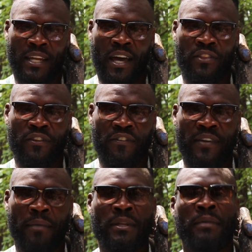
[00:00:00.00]
other
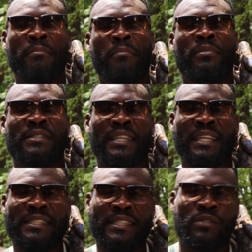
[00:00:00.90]
family members that
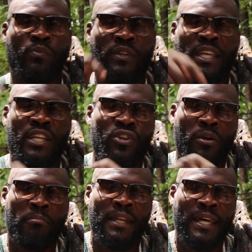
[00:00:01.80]
exist within your
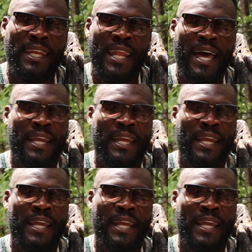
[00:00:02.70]
bloodline.